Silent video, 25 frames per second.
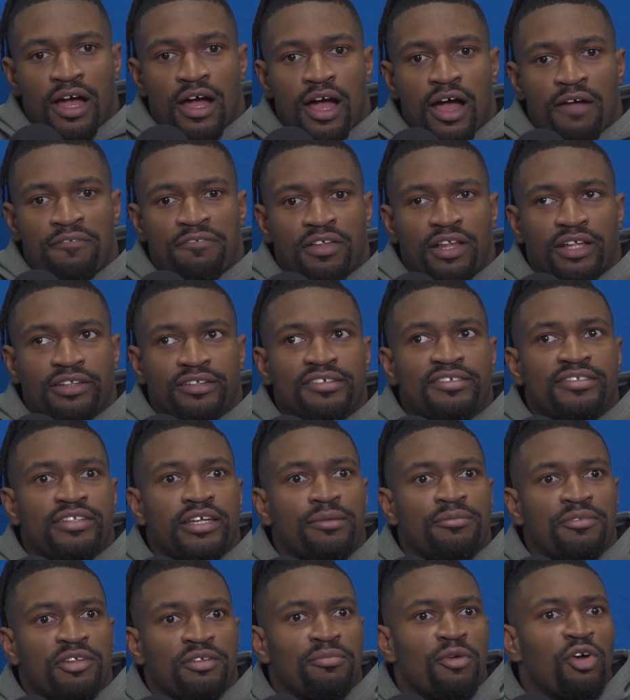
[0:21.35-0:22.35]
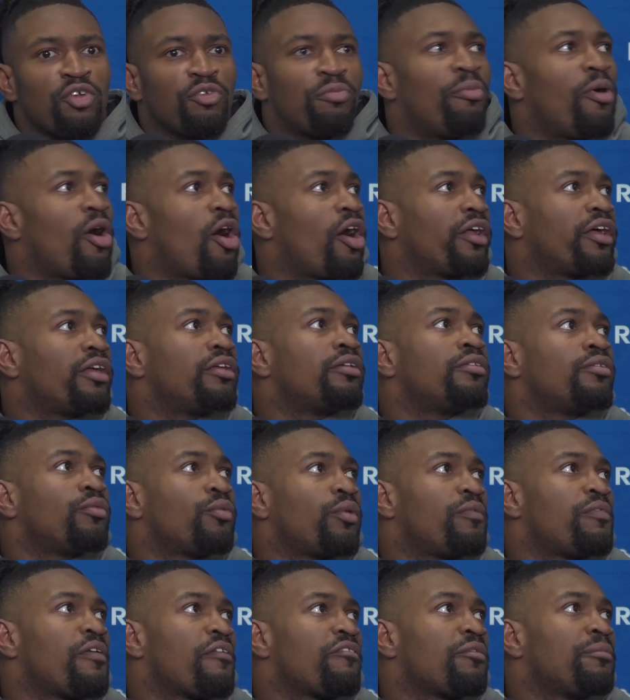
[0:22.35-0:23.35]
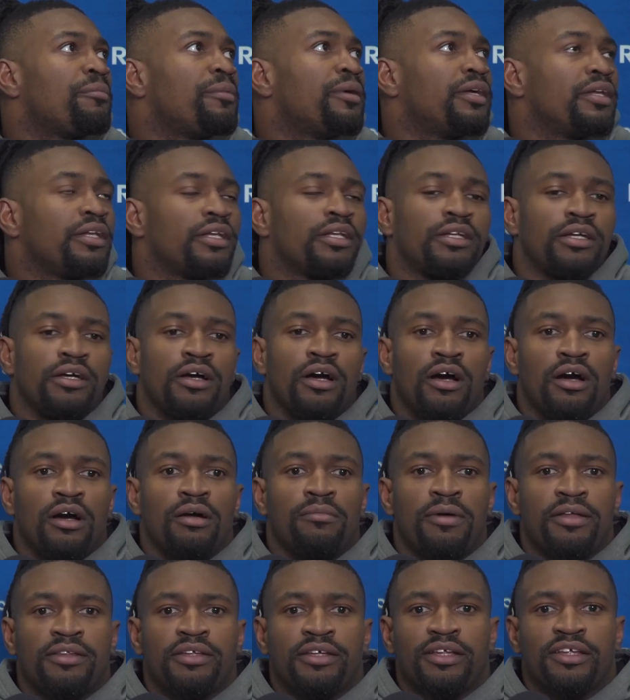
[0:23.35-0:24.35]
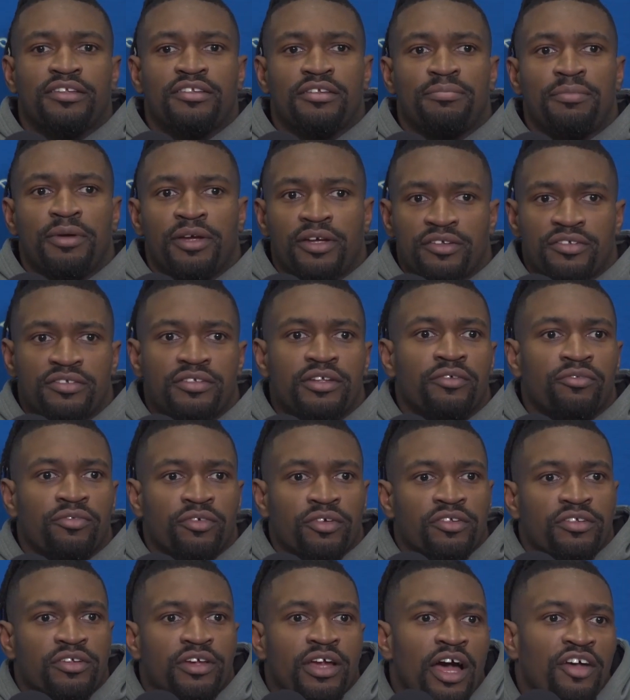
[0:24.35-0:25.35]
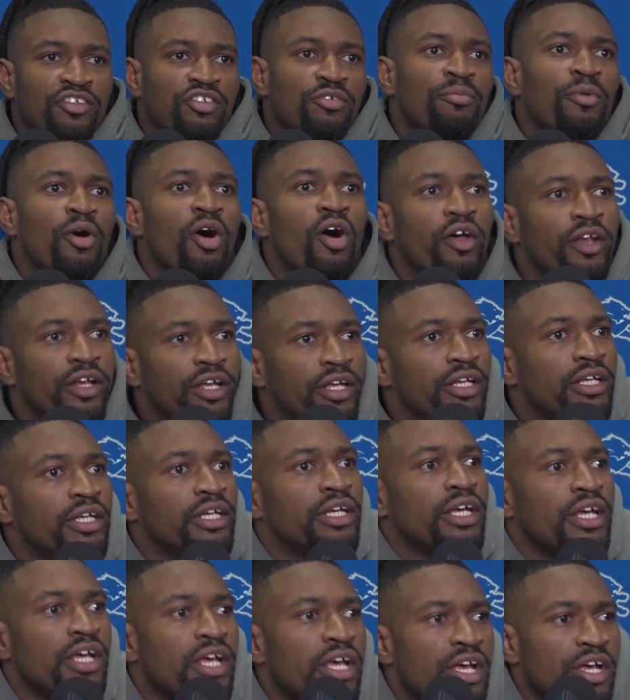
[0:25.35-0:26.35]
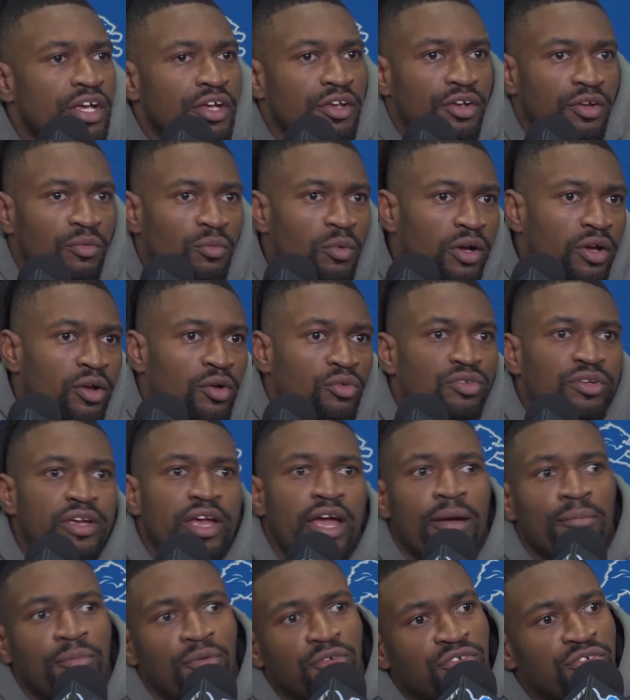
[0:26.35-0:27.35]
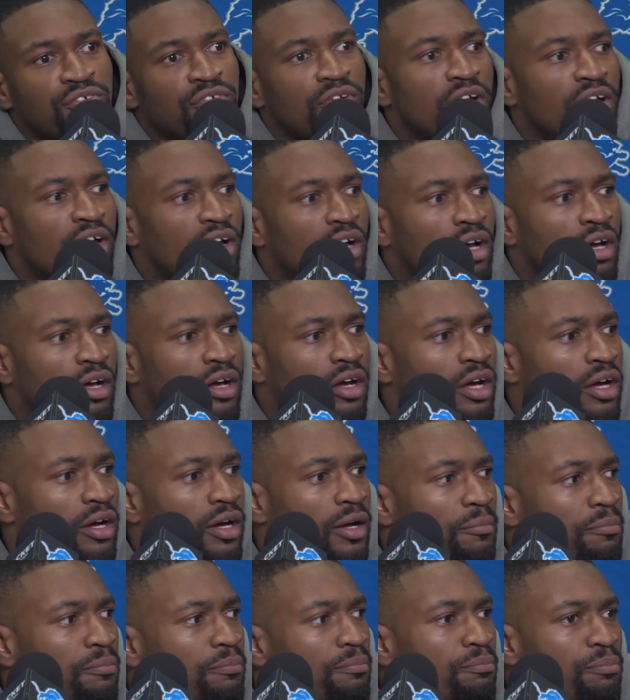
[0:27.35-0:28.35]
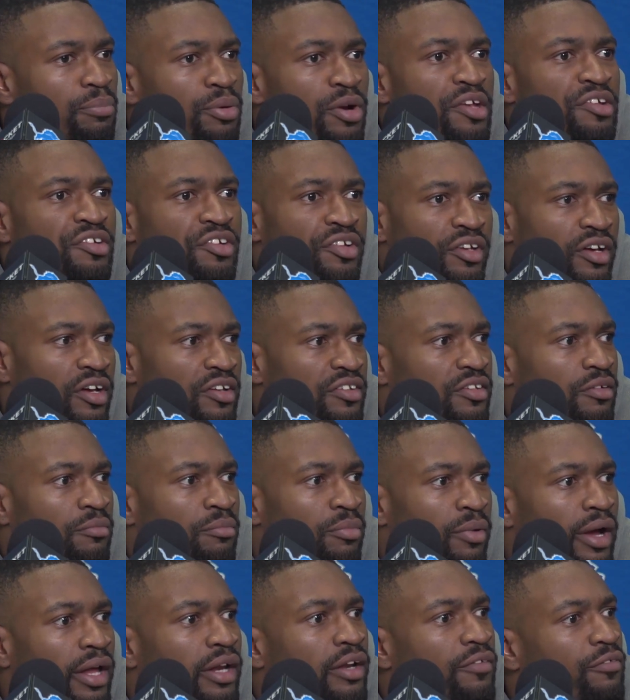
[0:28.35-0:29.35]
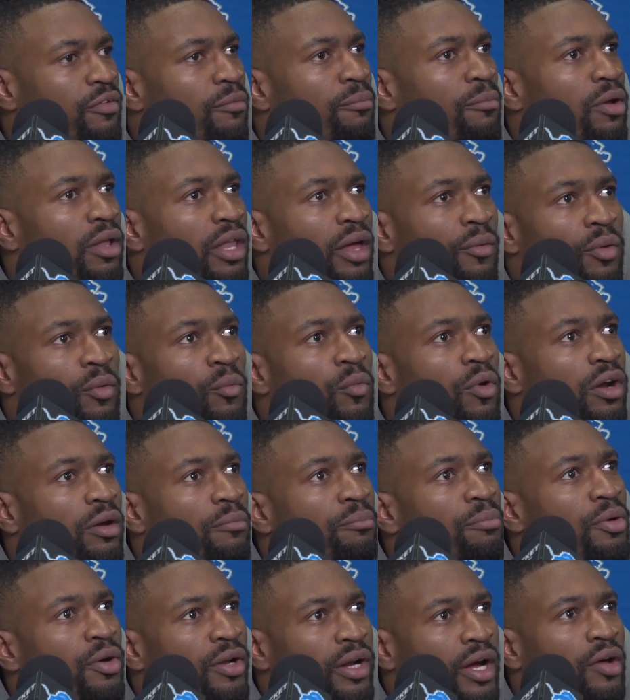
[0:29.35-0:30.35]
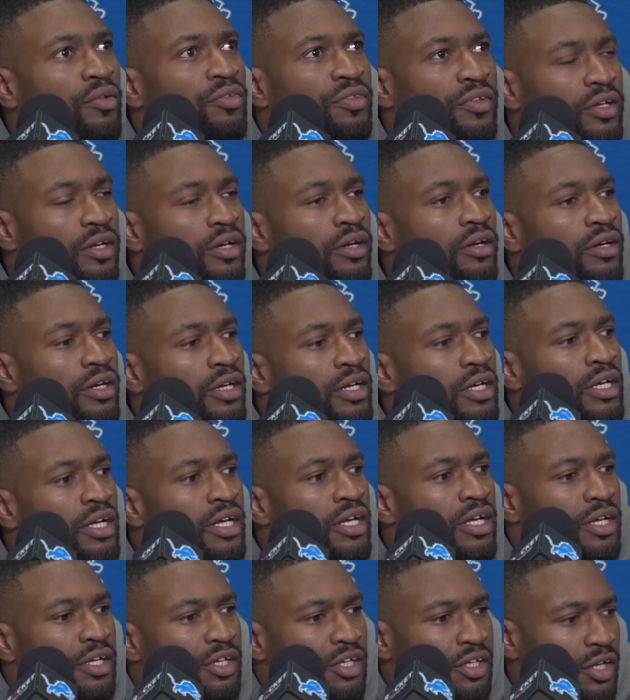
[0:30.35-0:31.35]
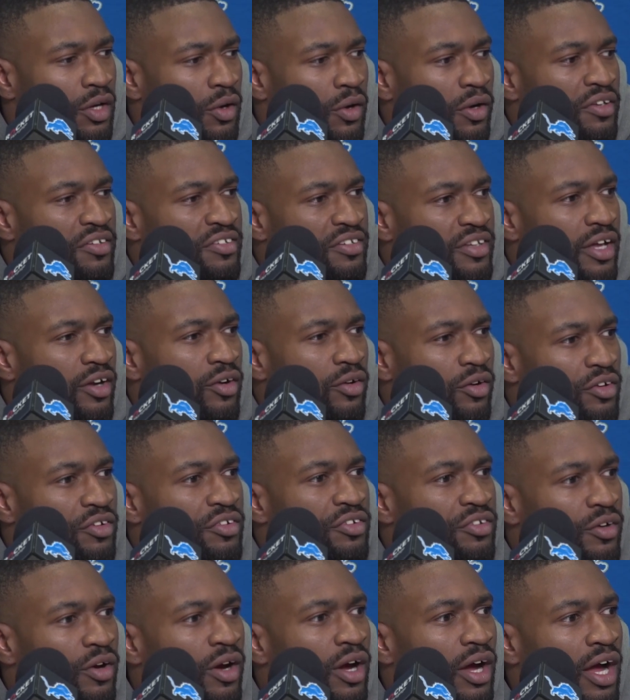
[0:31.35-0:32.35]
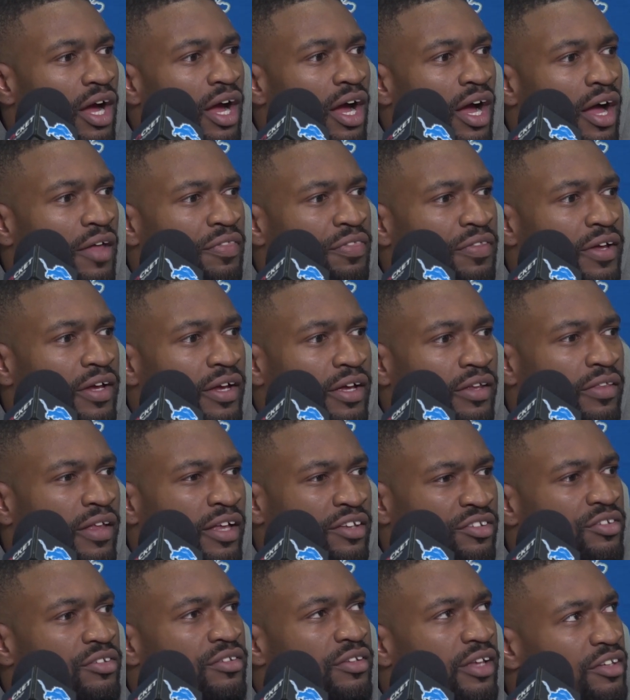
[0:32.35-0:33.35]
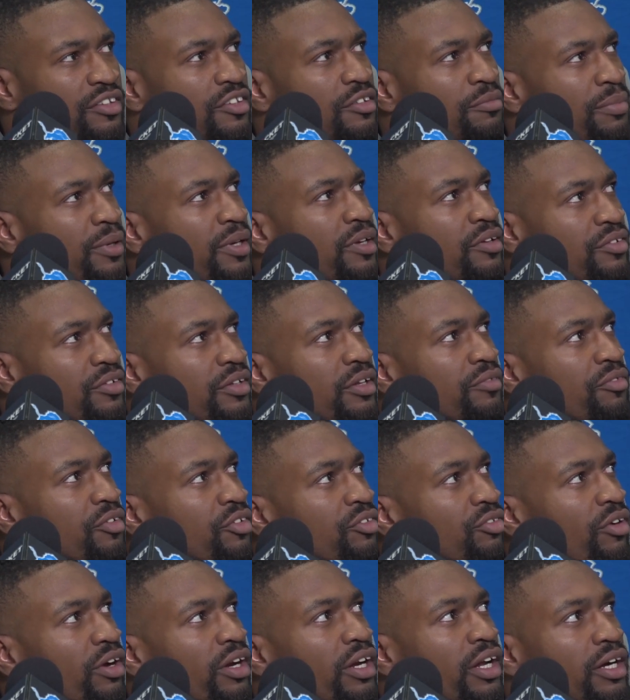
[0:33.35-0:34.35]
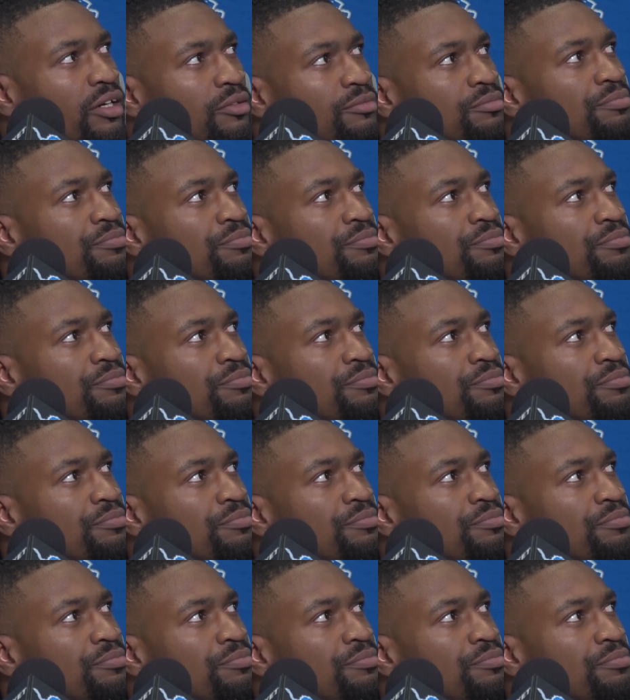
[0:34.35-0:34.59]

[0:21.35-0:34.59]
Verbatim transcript: I feel like this team is the most bought in we've ever been. Um, I think that's the biggest difference. Guys are bought in. You know what Coach Campbell's uh, uh, preaching us, the brand of football that we want to put out there, you know, et cetera. So I, I think that's that's the biggest difference right now.